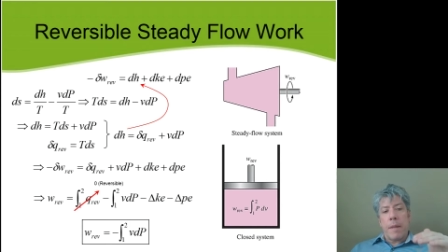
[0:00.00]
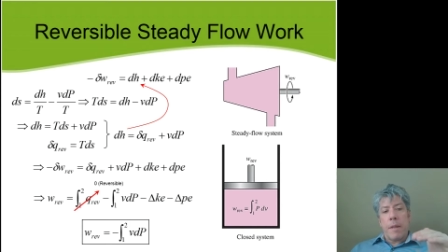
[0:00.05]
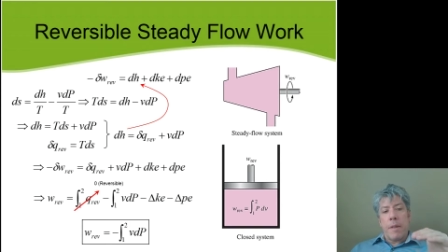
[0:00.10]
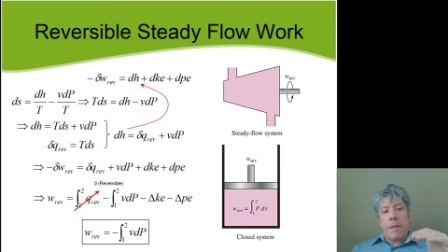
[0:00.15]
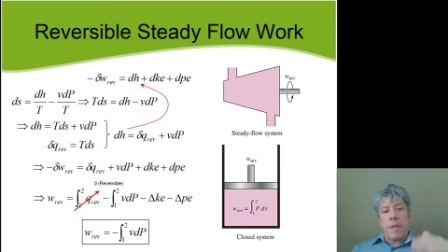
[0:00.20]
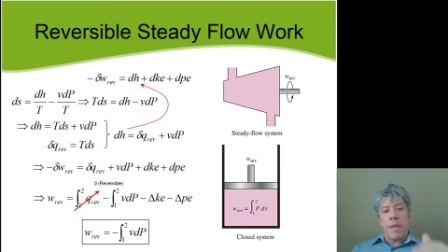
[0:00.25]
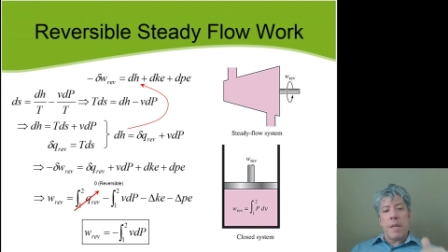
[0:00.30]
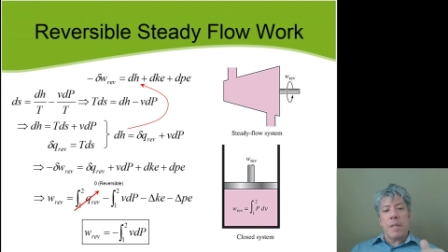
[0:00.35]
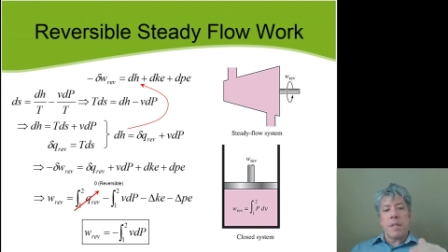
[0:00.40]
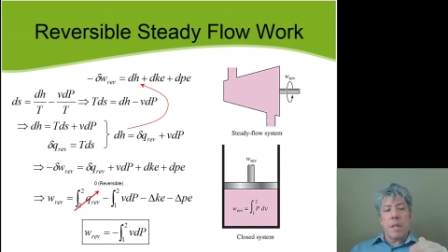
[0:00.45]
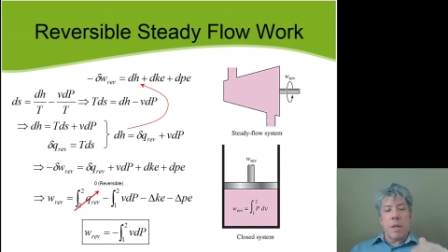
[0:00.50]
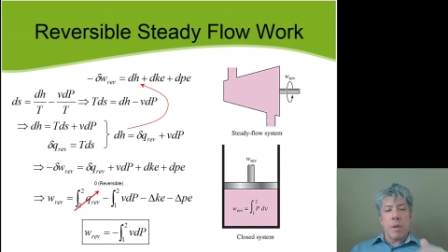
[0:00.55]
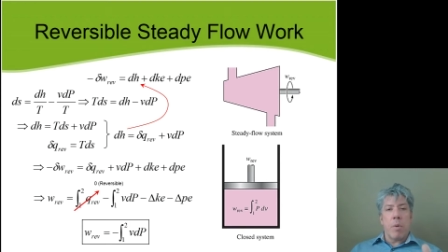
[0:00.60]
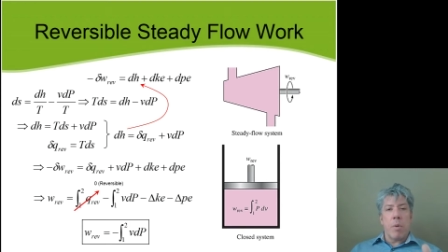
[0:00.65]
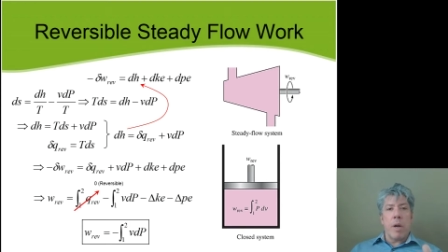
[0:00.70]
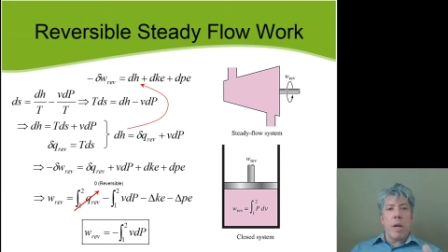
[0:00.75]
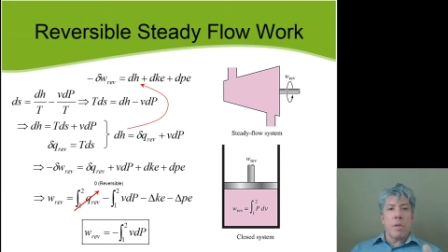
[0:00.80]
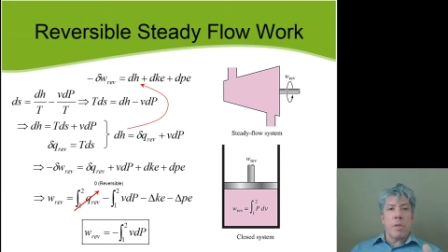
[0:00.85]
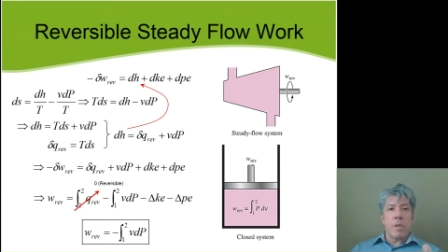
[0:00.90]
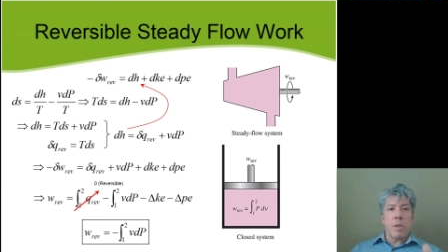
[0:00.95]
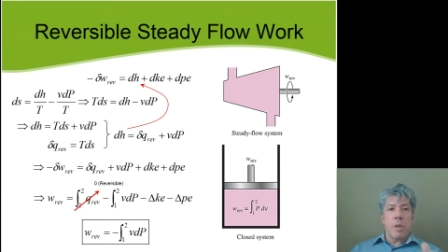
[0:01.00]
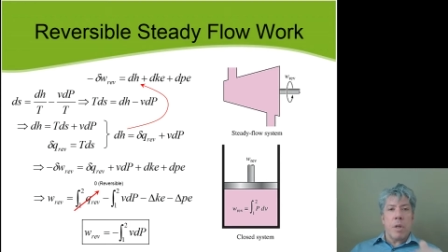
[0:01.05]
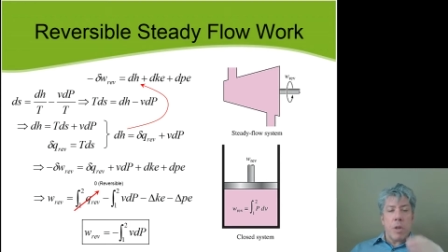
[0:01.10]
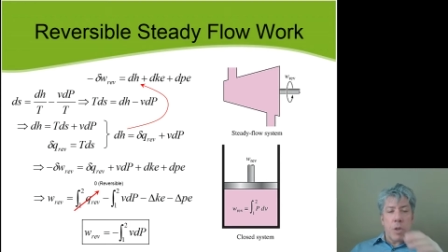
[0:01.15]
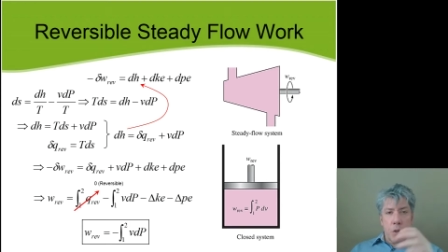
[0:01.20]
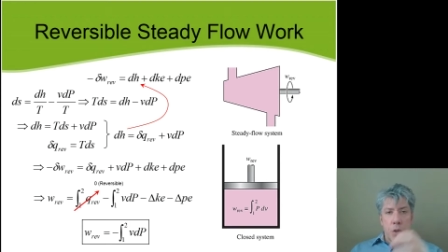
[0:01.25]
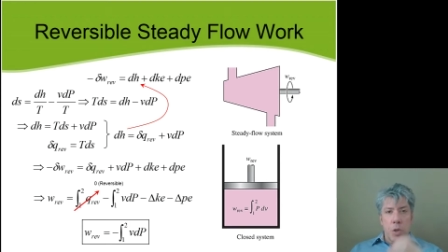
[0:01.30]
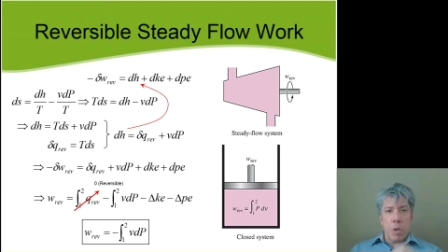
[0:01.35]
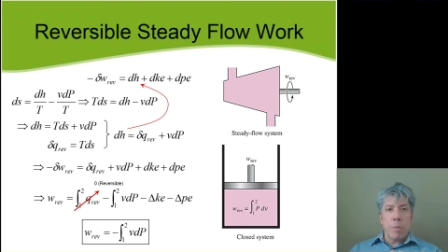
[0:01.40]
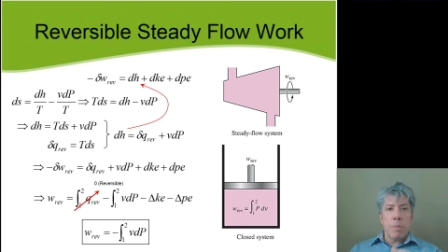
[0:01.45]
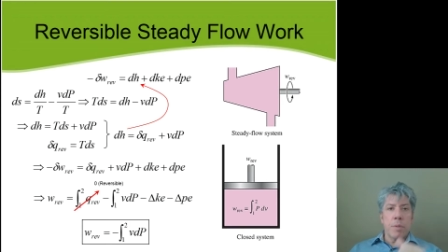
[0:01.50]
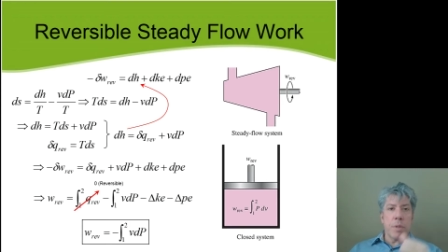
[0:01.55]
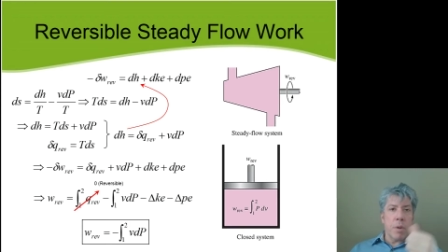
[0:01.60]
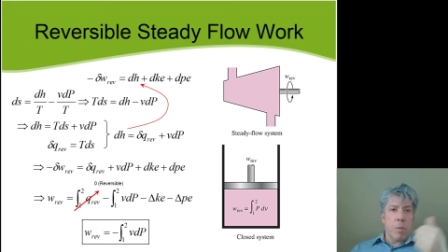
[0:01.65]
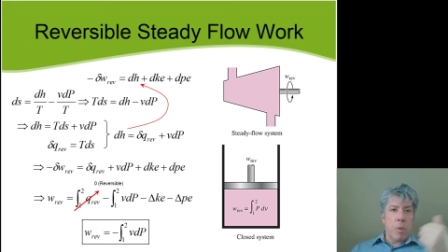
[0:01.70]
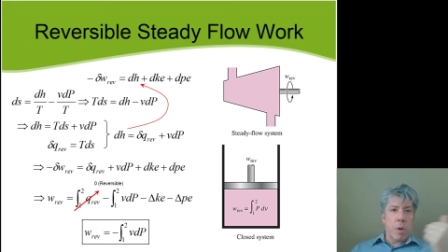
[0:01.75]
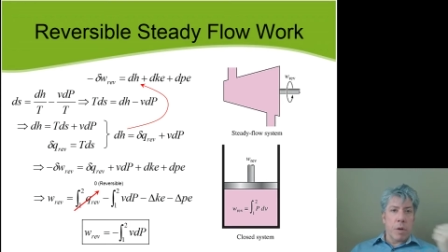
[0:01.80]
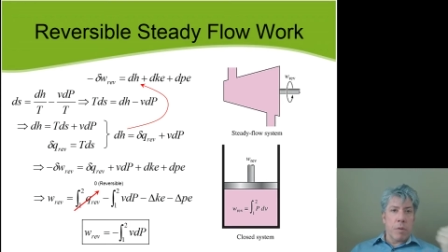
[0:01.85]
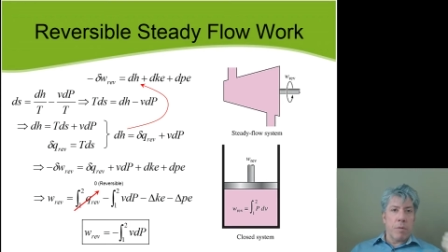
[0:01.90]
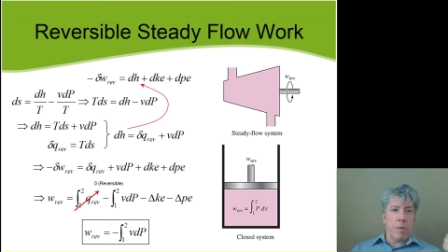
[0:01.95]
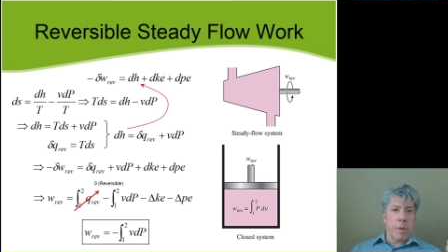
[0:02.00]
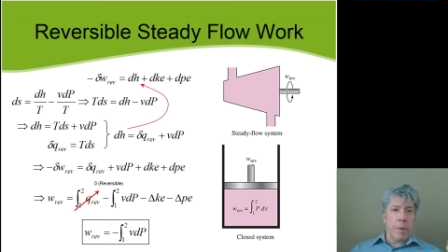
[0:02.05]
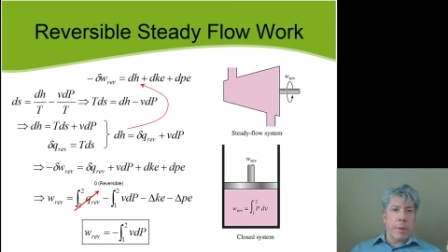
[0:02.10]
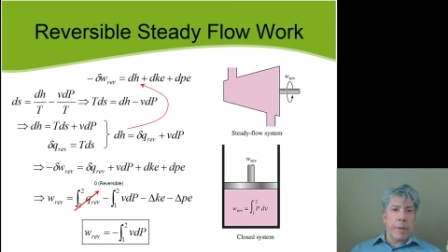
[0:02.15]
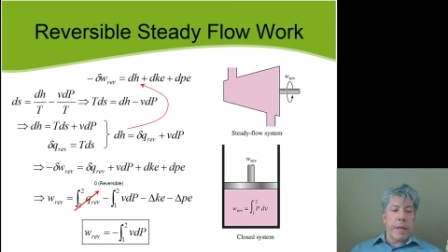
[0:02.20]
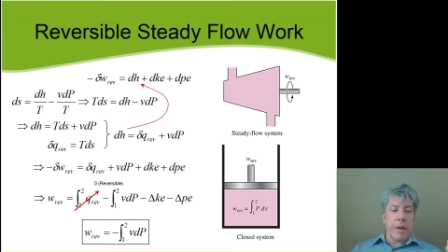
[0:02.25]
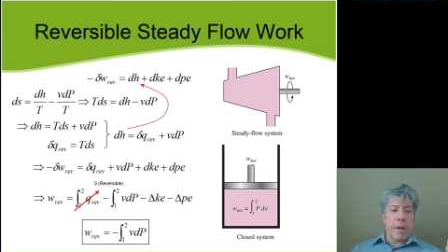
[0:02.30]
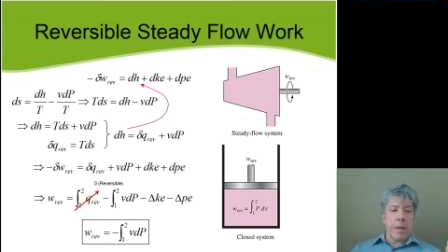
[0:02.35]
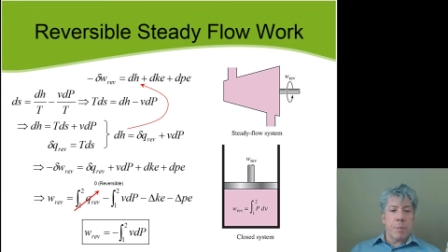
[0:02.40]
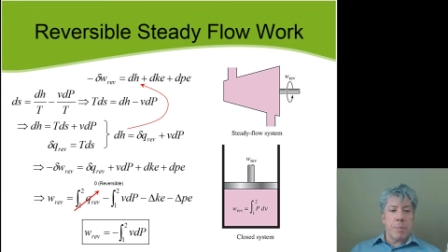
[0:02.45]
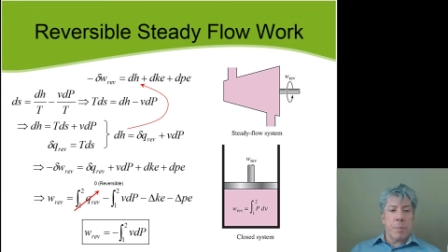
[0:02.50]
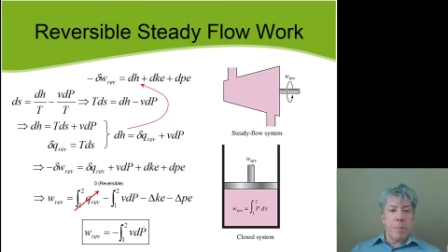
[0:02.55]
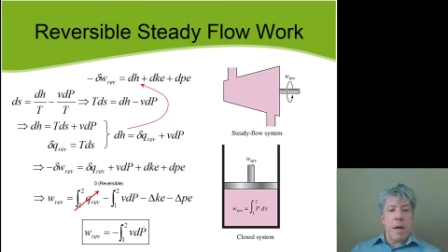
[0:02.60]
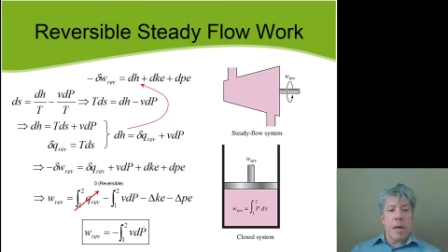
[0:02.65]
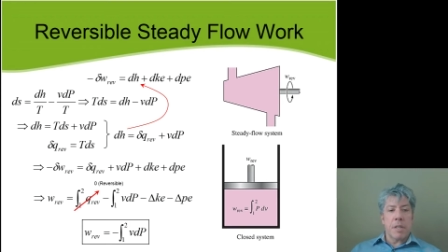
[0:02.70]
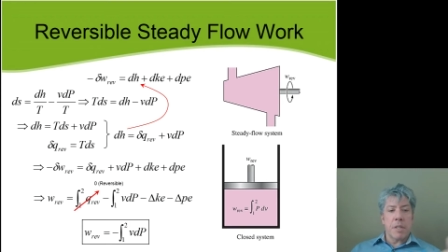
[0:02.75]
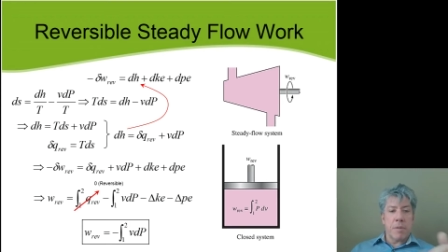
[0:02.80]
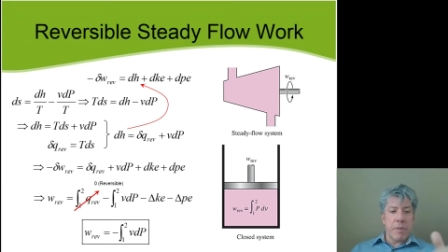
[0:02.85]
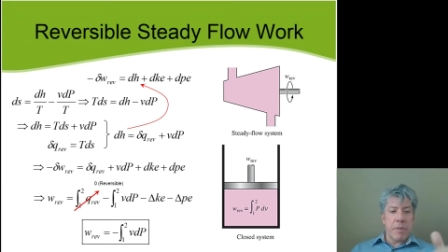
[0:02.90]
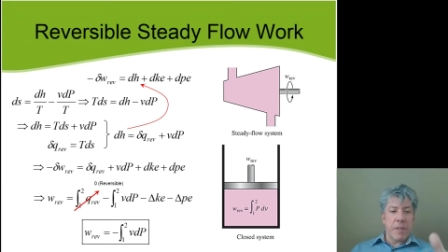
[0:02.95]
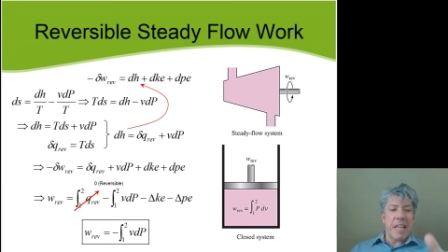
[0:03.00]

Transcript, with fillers: this equation assumes that work flowing out is positive,